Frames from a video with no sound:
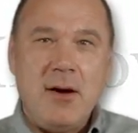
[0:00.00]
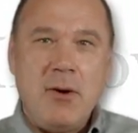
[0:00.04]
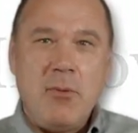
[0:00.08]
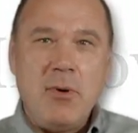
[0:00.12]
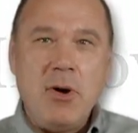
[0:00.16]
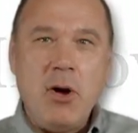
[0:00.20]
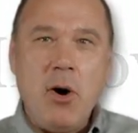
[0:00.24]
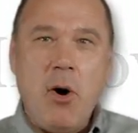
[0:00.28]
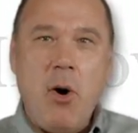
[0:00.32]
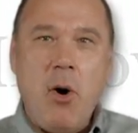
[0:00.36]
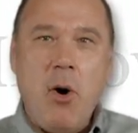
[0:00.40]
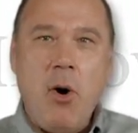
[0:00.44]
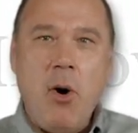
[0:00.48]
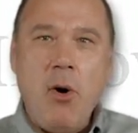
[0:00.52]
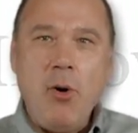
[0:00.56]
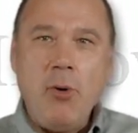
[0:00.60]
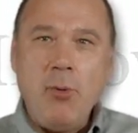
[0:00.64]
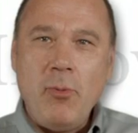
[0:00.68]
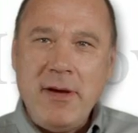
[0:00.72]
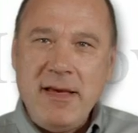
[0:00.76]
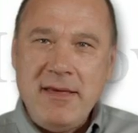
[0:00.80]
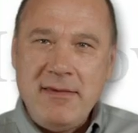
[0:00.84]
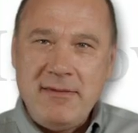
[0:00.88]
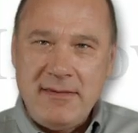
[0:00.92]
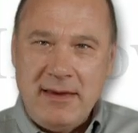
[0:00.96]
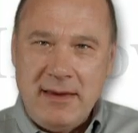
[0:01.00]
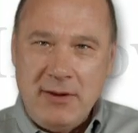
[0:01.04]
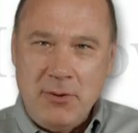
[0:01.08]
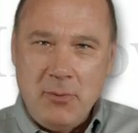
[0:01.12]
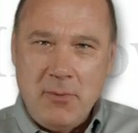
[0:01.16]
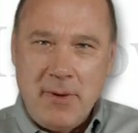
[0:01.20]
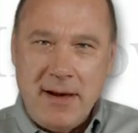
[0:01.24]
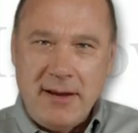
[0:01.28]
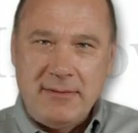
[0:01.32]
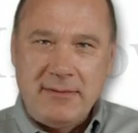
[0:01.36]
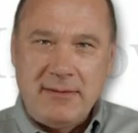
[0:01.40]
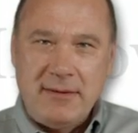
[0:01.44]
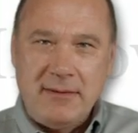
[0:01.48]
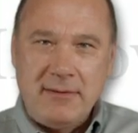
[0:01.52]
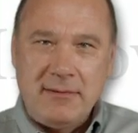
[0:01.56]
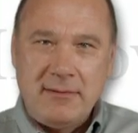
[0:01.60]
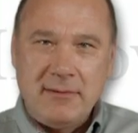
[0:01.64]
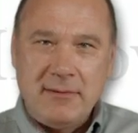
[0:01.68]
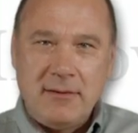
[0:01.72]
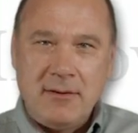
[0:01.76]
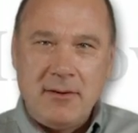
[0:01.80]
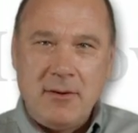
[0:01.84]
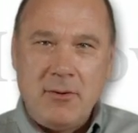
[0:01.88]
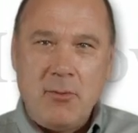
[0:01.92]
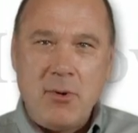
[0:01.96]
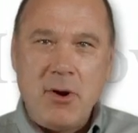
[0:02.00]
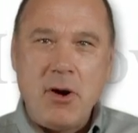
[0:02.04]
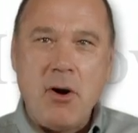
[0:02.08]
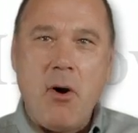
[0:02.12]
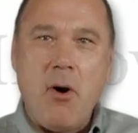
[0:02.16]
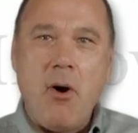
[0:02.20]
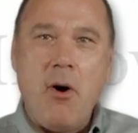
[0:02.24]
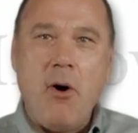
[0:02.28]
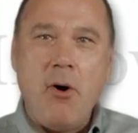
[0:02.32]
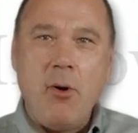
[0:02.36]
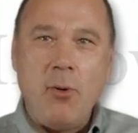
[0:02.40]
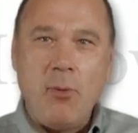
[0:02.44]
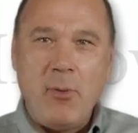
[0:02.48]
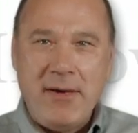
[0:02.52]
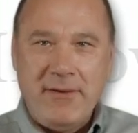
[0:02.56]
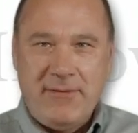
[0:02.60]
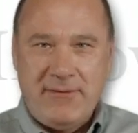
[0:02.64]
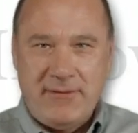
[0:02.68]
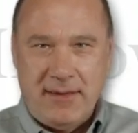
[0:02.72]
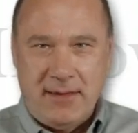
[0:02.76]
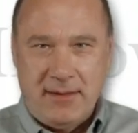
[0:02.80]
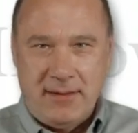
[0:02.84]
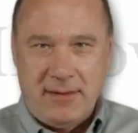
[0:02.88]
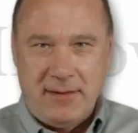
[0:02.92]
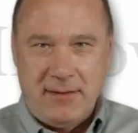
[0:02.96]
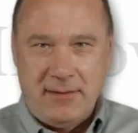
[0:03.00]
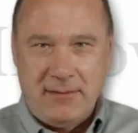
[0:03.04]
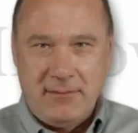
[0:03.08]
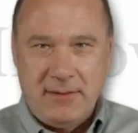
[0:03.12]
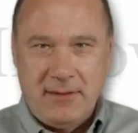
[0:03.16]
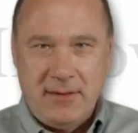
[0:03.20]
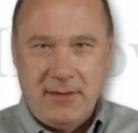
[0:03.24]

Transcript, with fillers: We're always innovating, we're always thinking.